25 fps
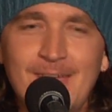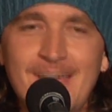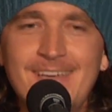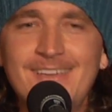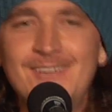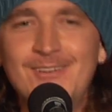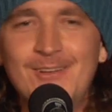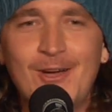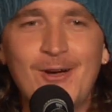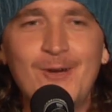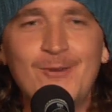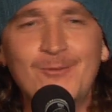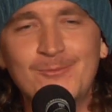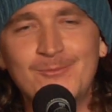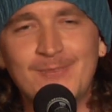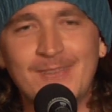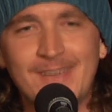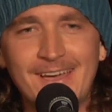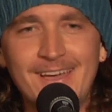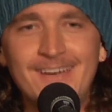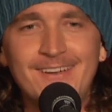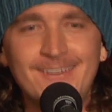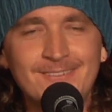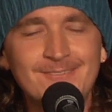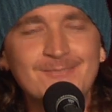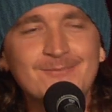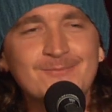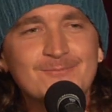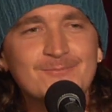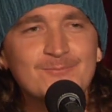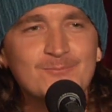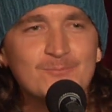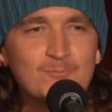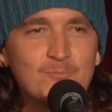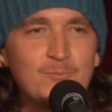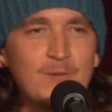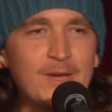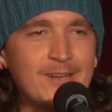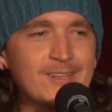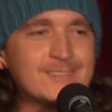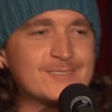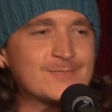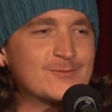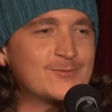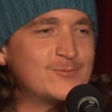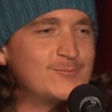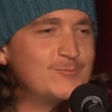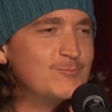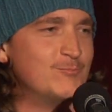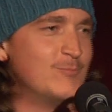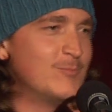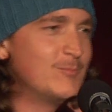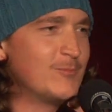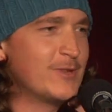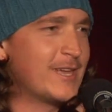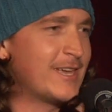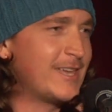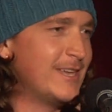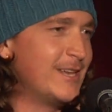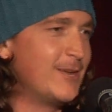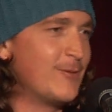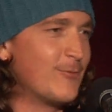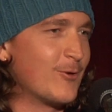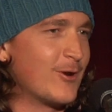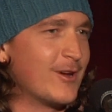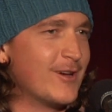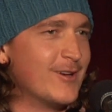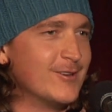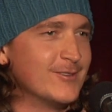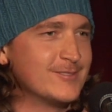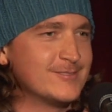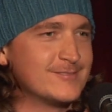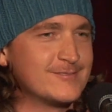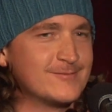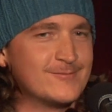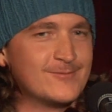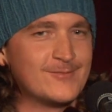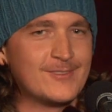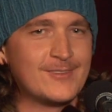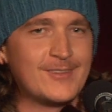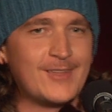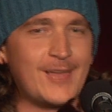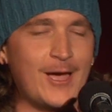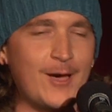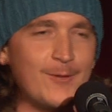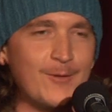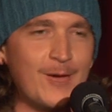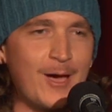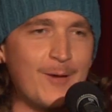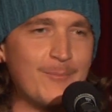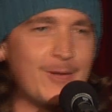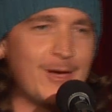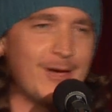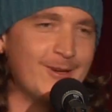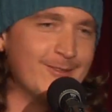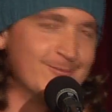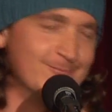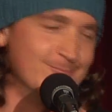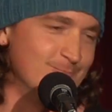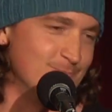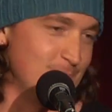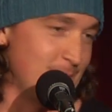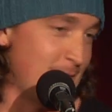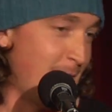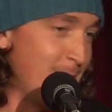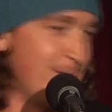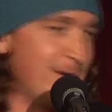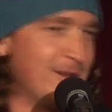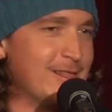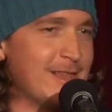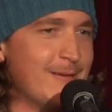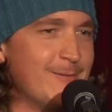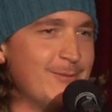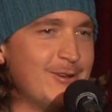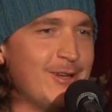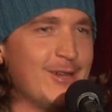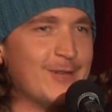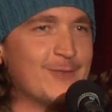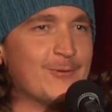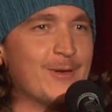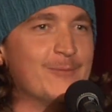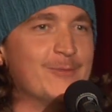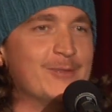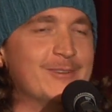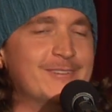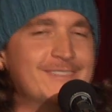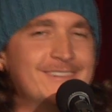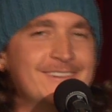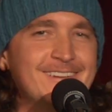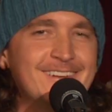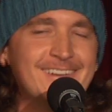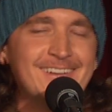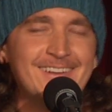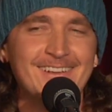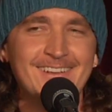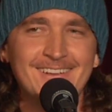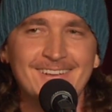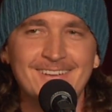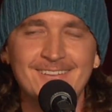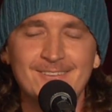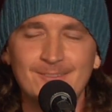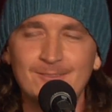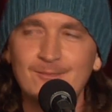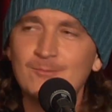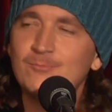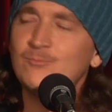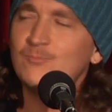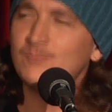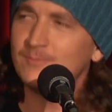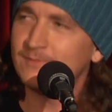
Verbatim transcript: well, you know, yeah, about as like anywhere else. How, how about how about Lebanon women? Uh,